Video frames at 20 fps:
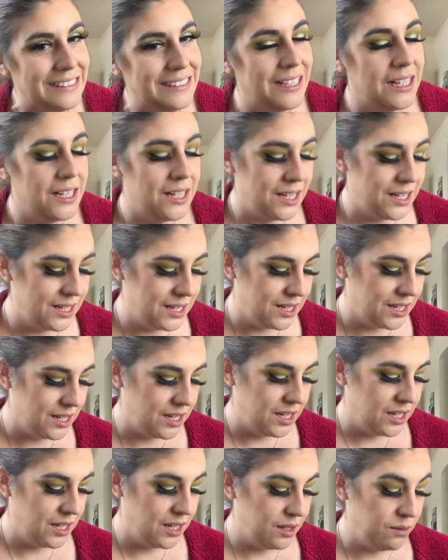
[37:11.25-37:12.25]

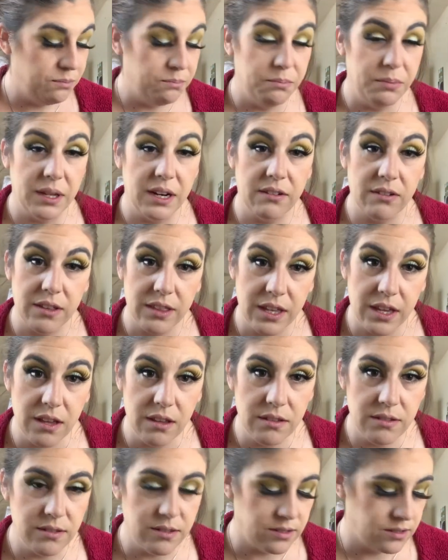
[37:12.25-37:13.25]
But everything
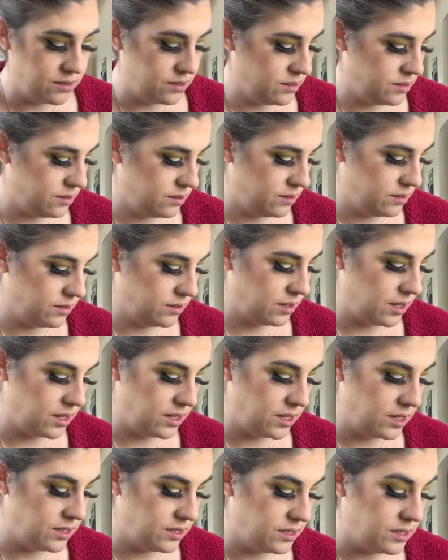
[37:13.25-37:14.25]
else kind
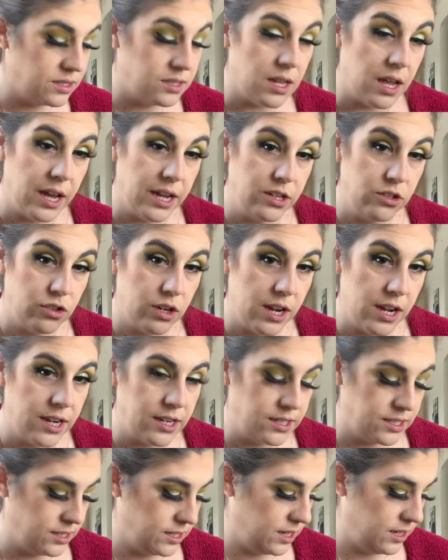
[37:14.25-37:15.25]
of gets
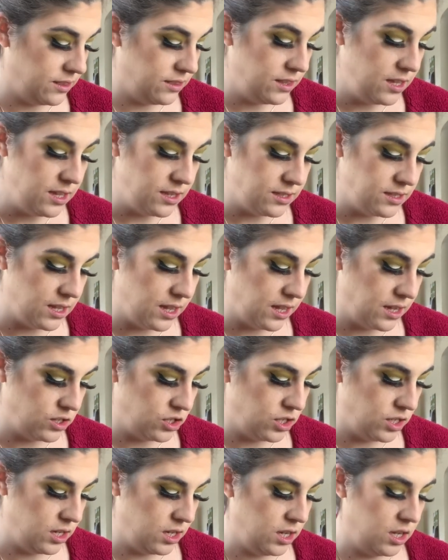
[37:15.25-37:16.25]
sidetracked. And this, I
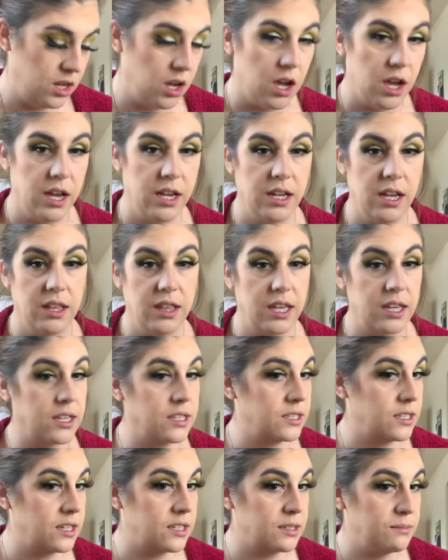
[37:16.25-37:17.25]
actually got like a
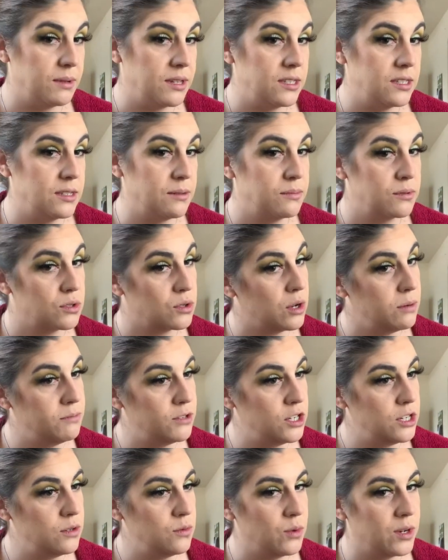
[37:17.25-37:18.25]
6-month
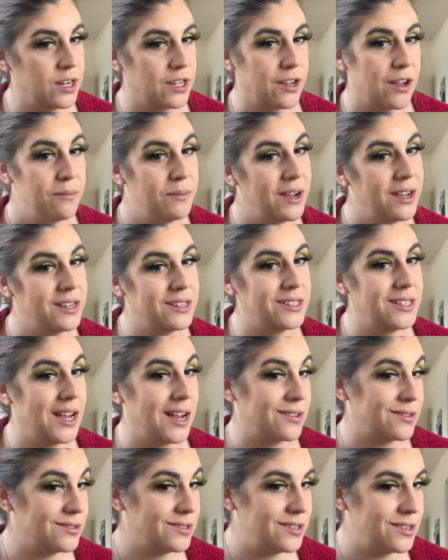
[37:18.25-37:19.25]
subscription when I got my
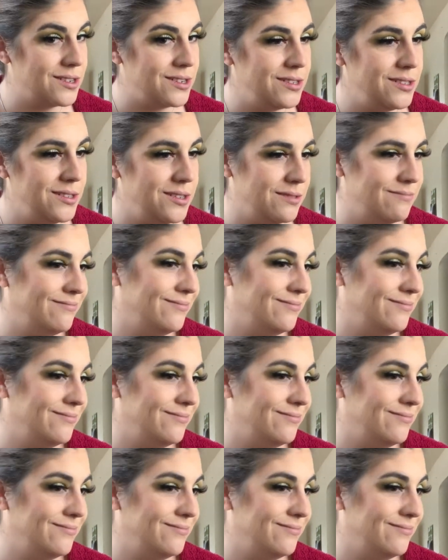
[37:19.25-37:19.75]
tax return.